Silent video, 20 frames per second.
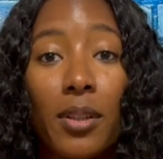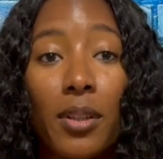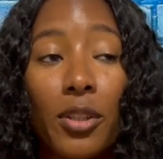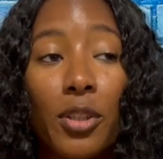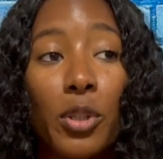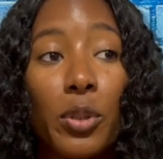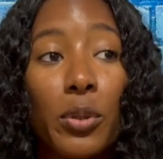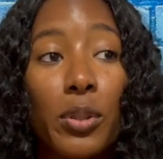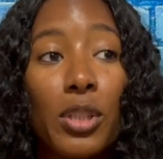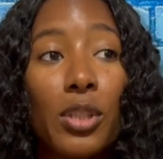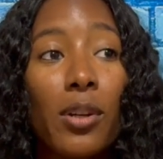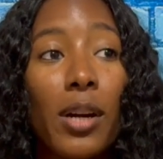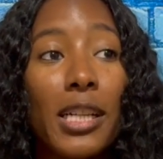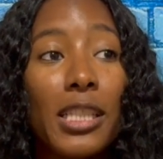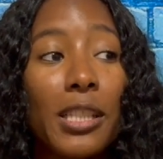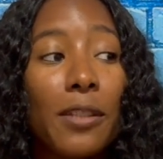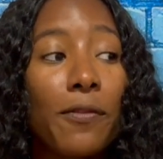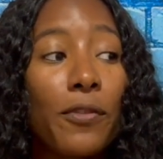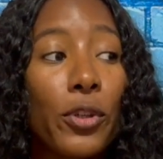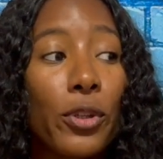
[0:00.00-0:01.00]
You'll start
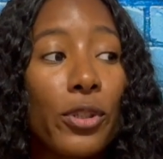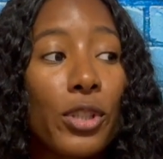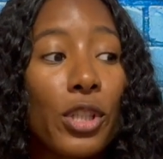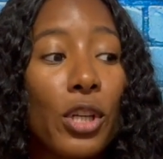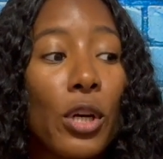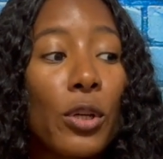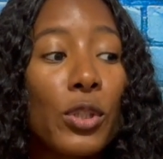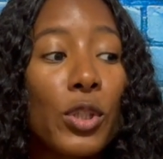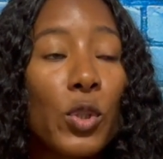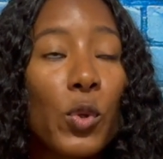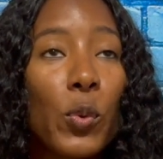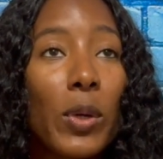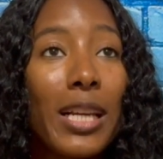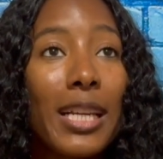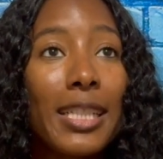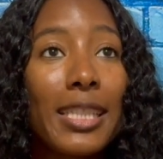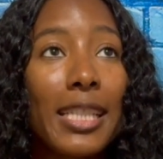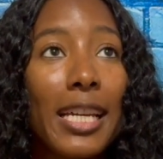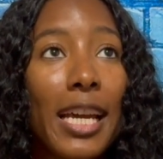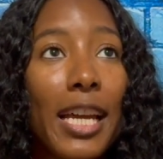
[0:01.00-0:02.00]
to feel so
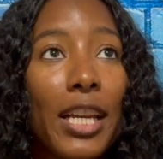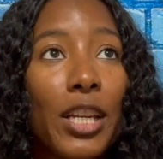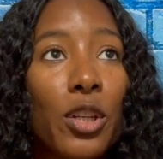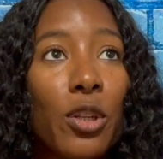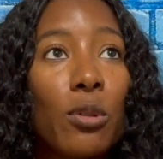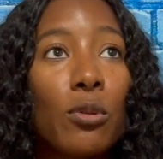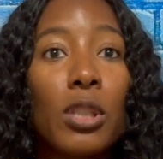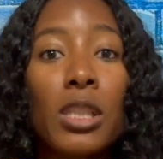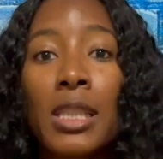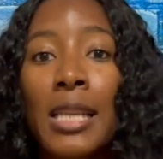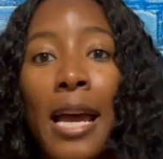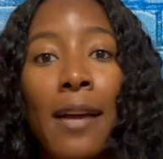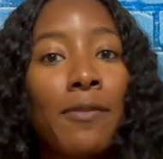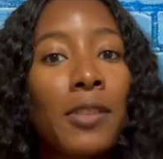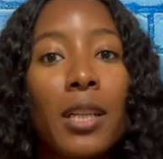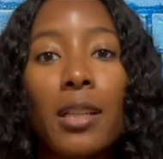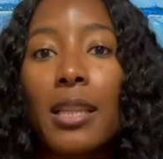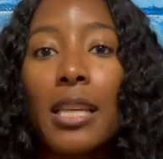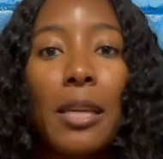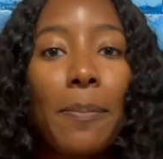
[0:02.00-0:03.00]
squeezed that you just have
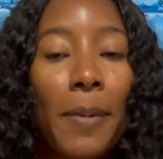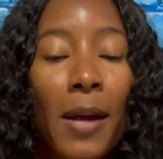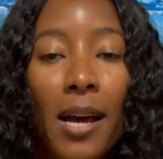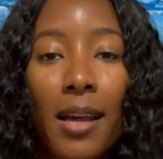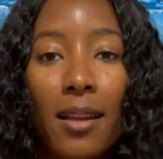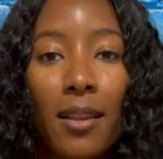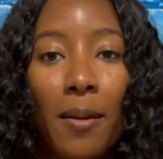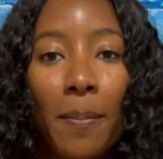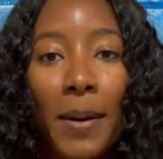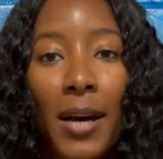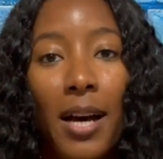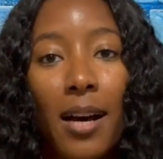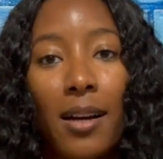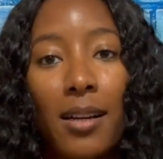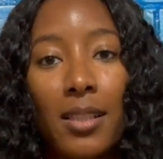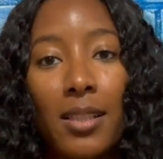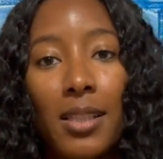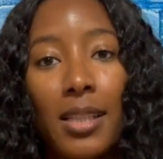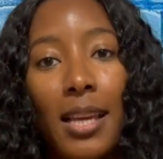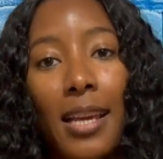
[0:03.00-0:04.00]
to leap out of the box.